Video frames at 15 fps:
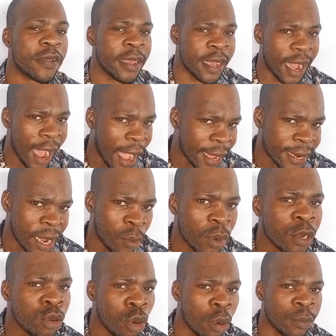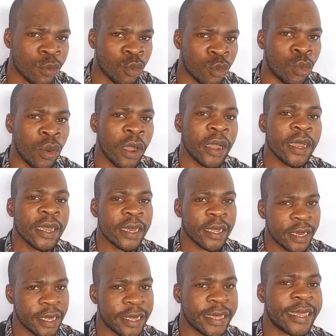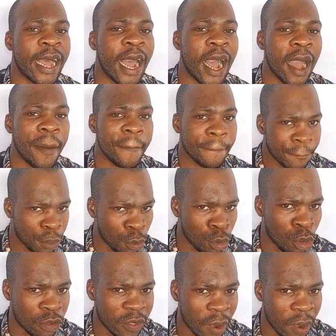AI now when it comes to digital product.